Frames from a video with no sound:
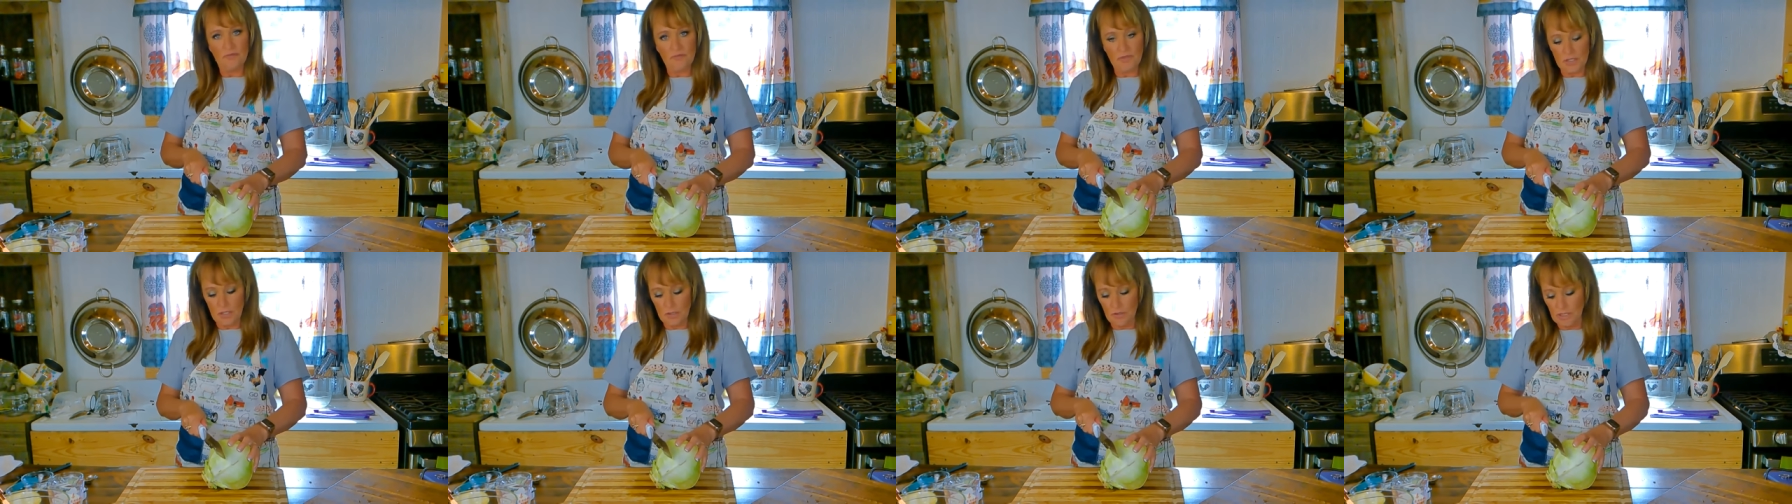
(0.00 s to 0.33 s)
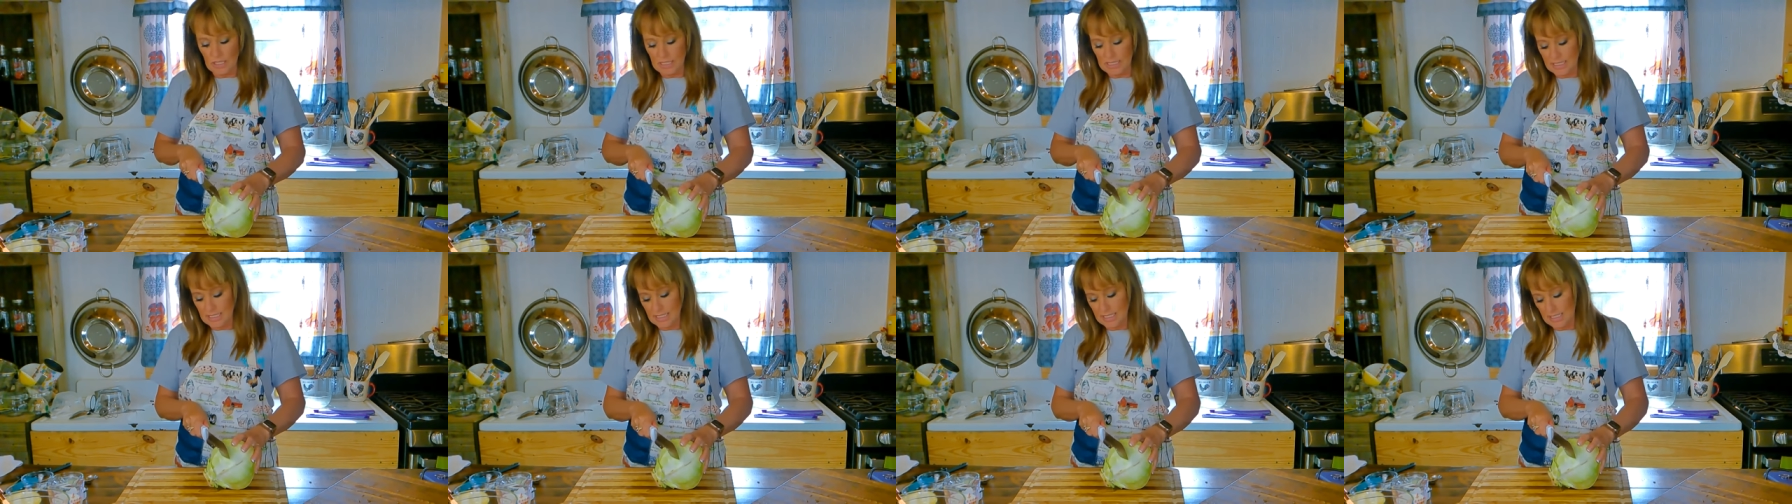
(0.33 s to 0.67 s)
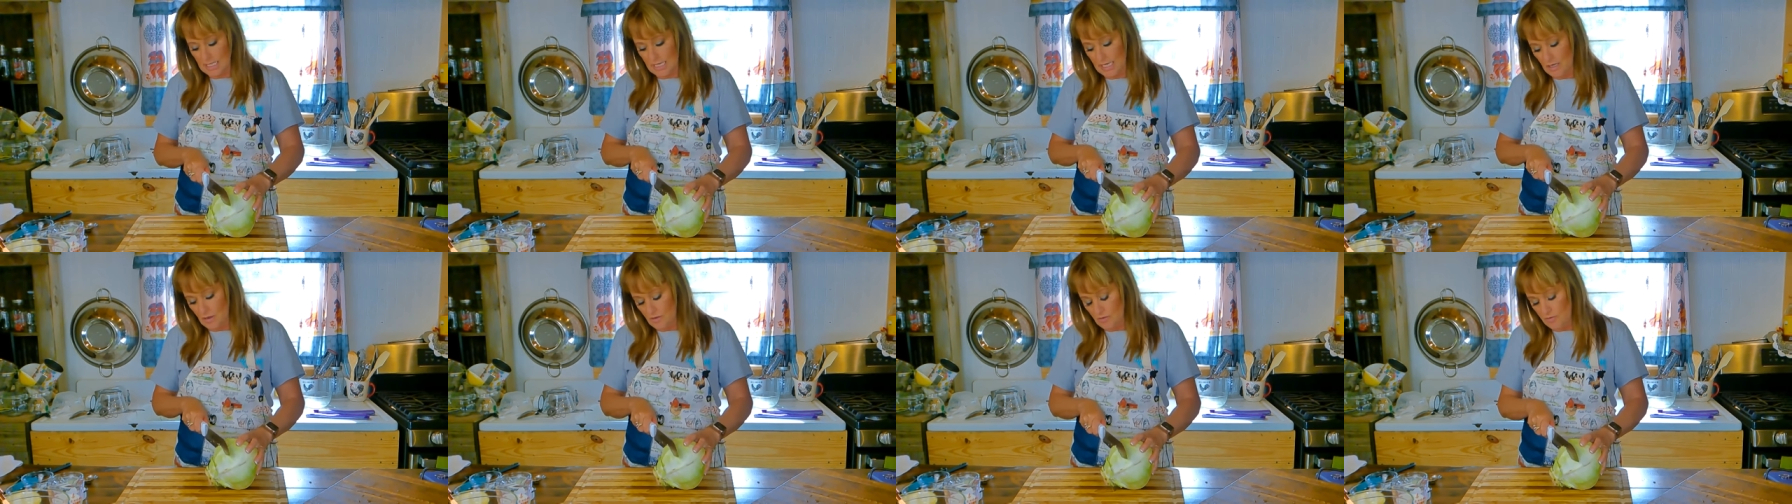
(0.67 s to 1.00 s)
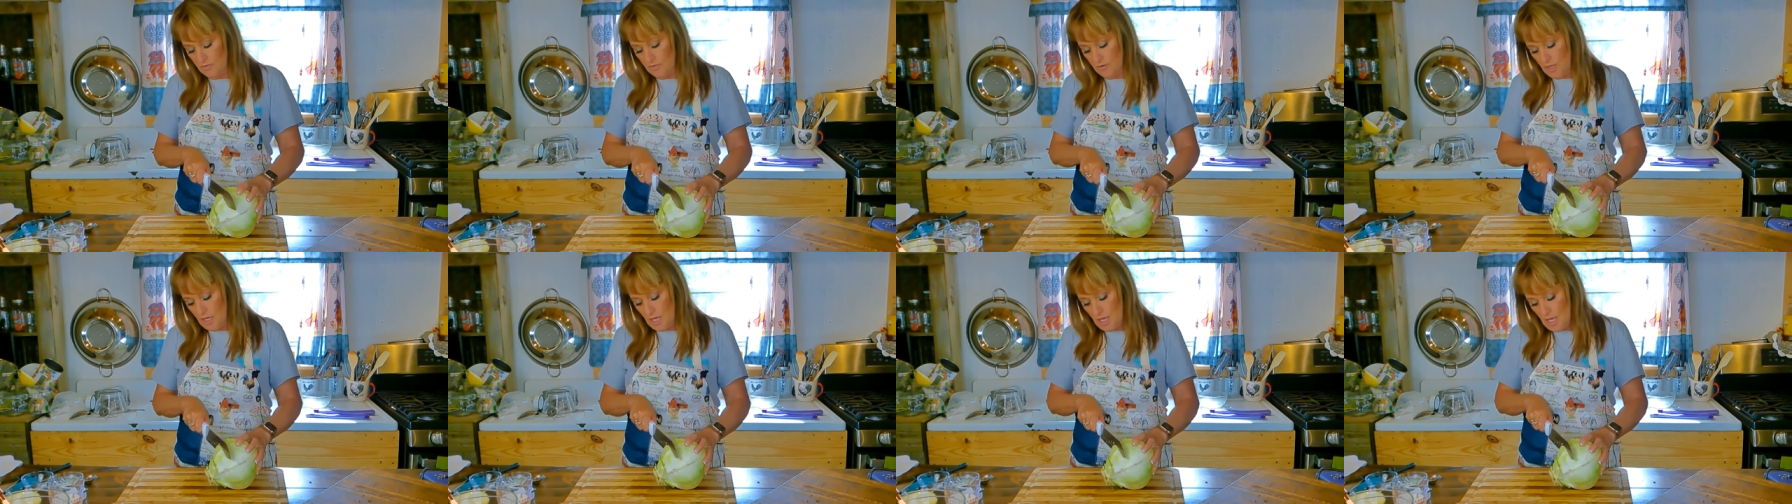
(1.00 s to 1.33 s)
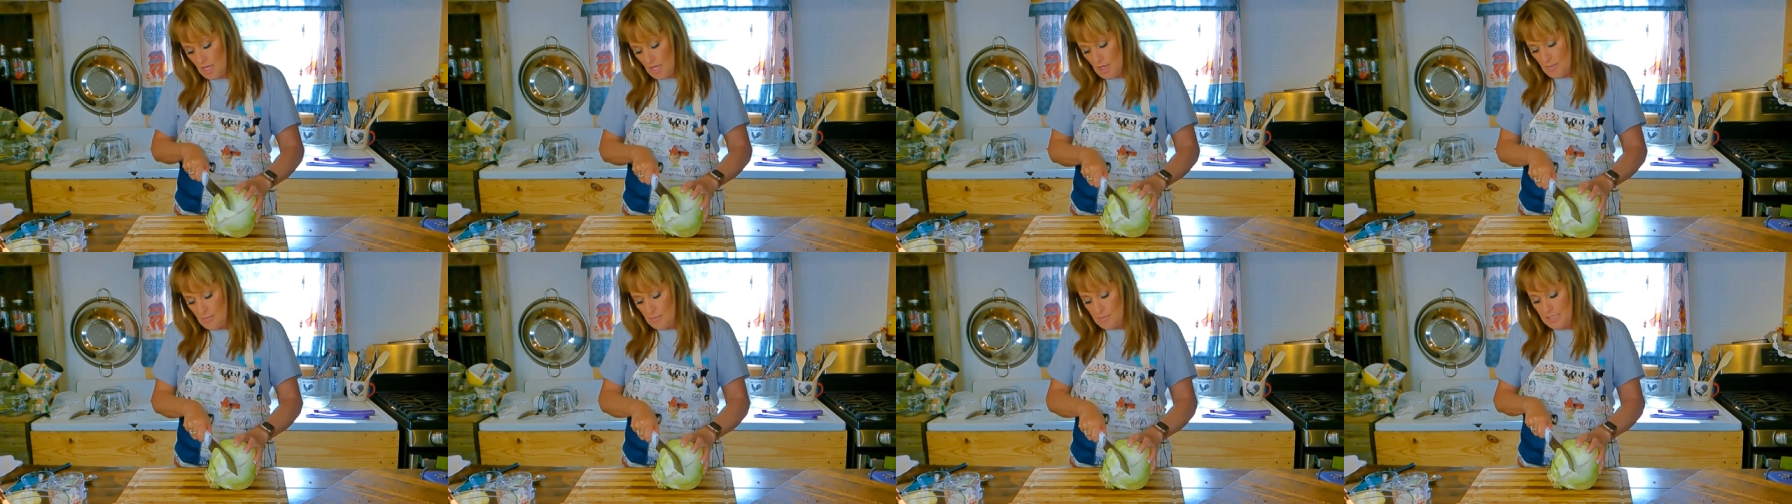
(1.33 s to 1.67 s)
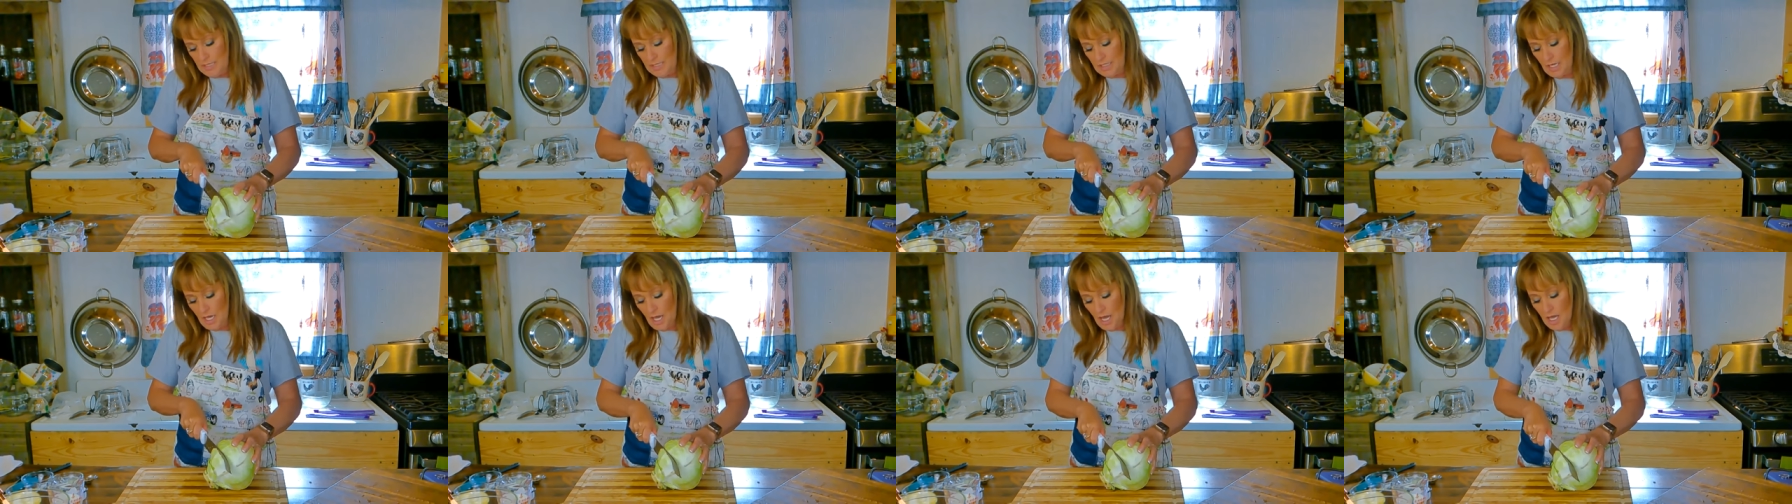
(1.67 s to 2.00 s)
food itself
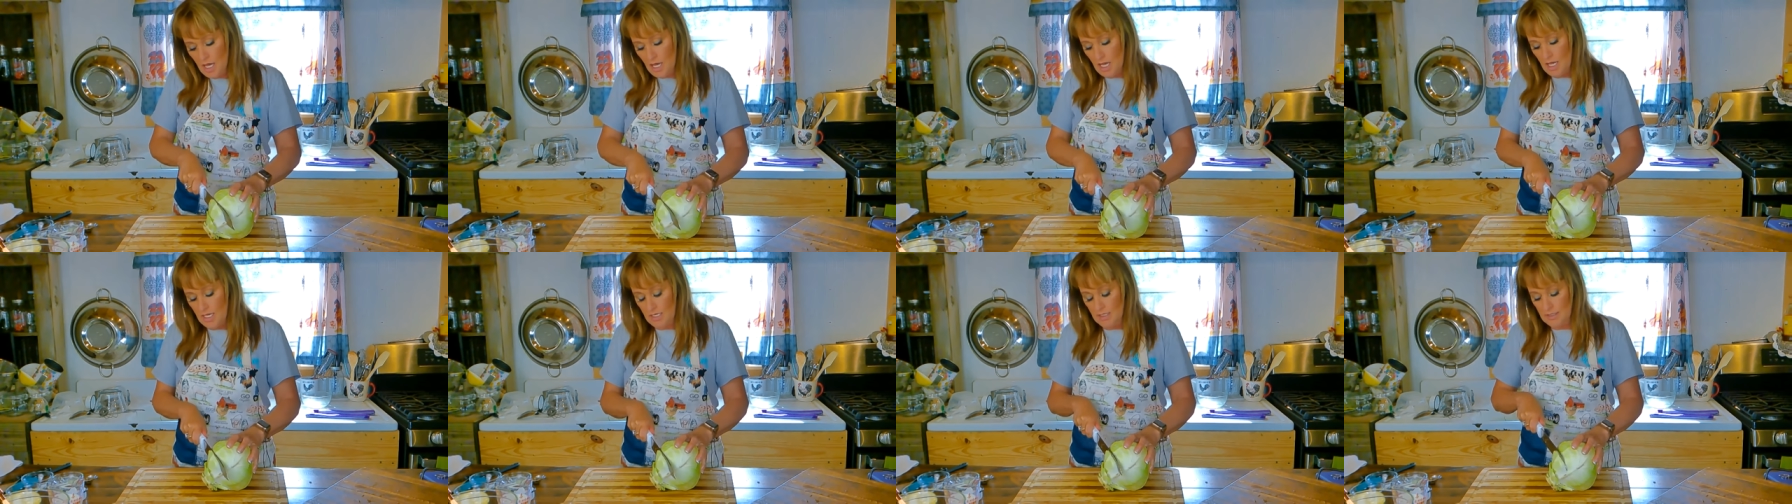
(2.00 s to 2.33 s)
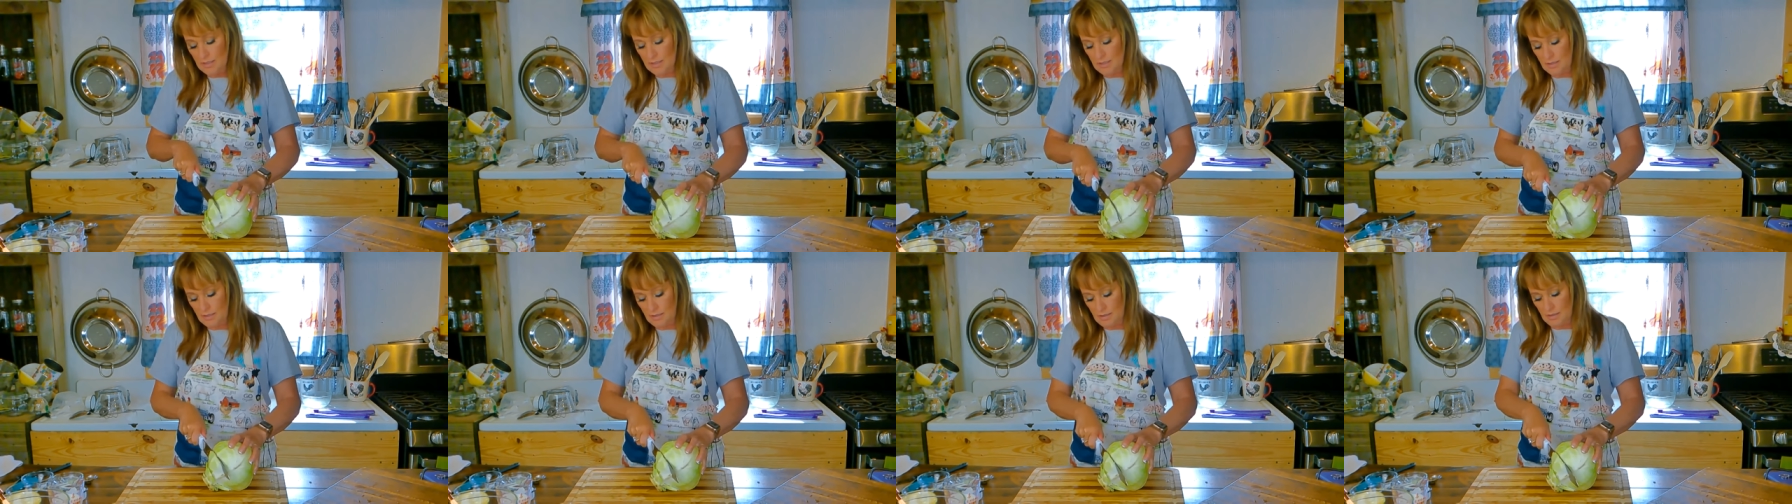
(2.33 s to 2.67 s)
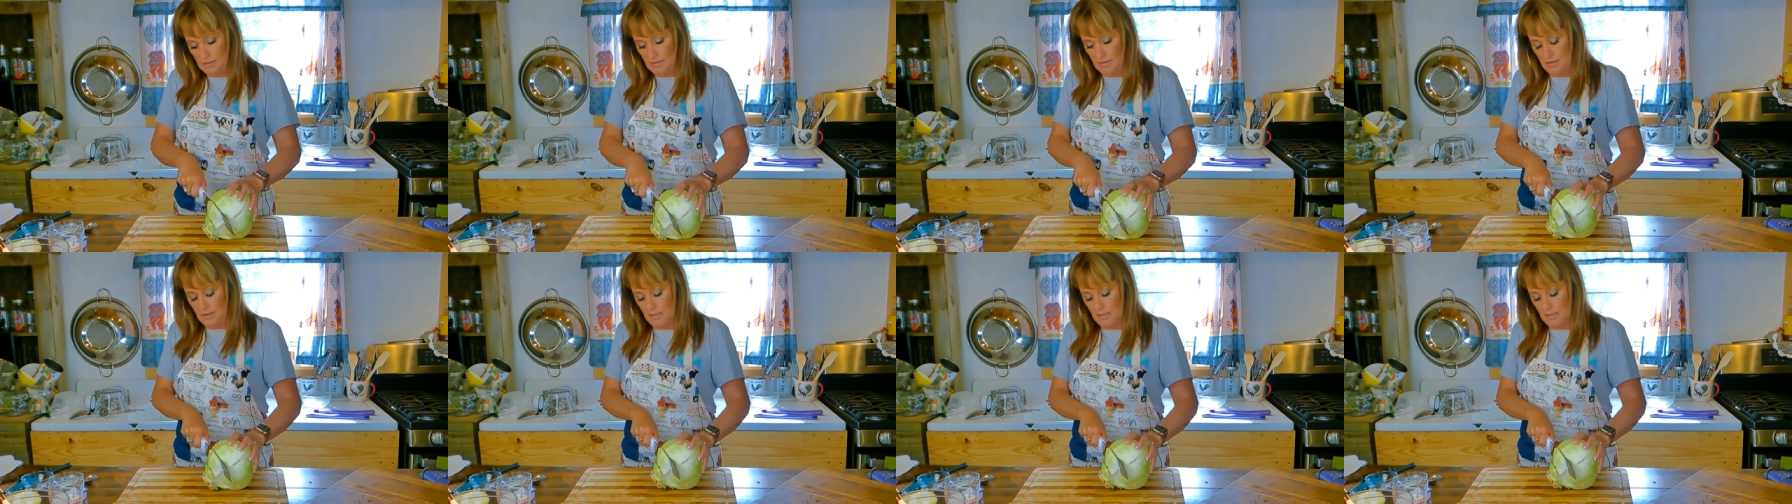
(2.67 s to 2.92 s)
because